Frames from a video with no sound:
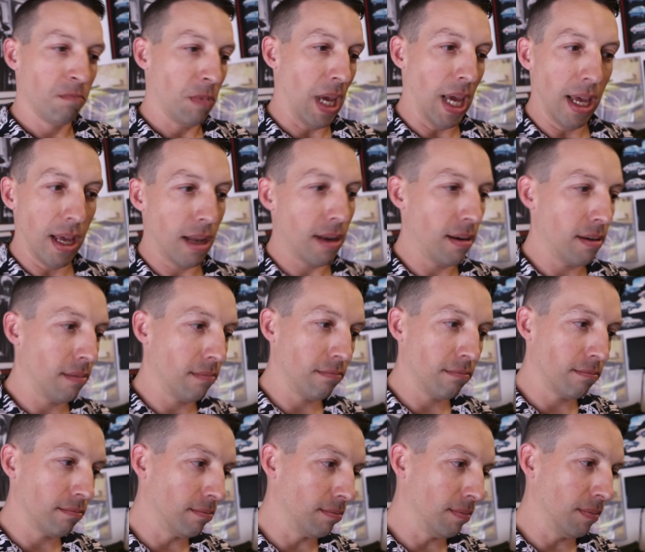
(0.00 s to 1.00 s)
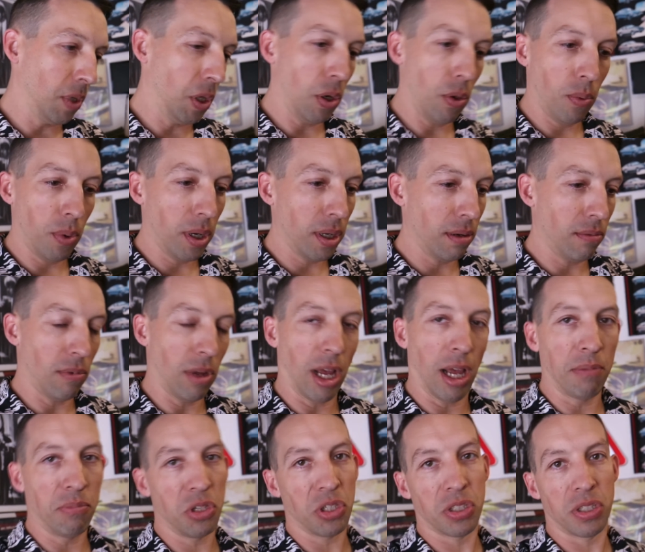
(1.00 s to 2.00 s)
And you know what?
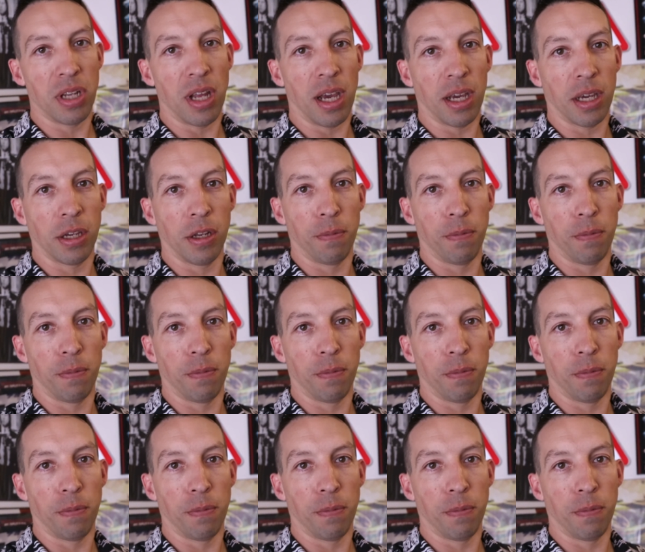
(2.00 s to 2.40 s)
I'm just not